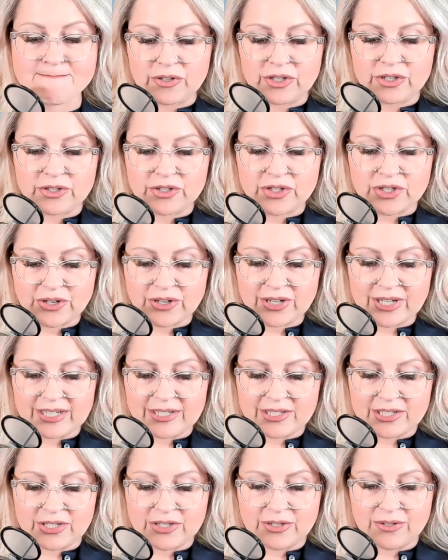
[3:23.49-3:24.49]
your journey
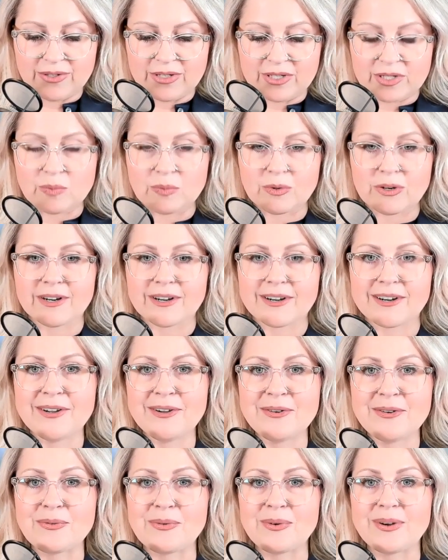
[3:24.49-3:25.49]
to do this work
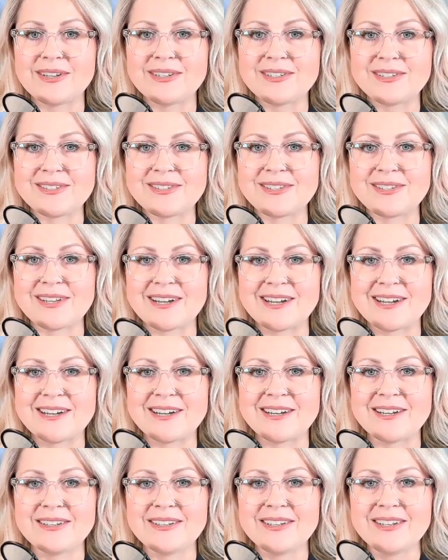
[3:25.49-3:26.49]
was
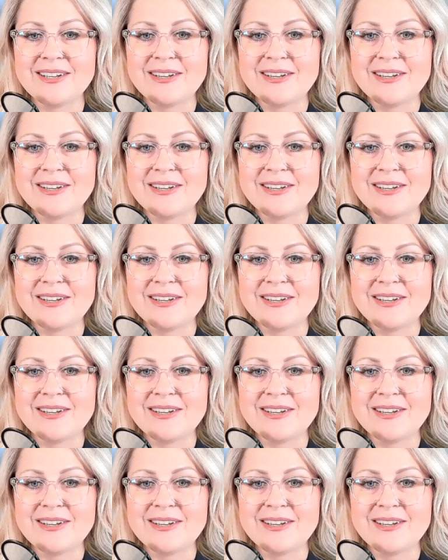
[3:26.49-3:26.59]
uh,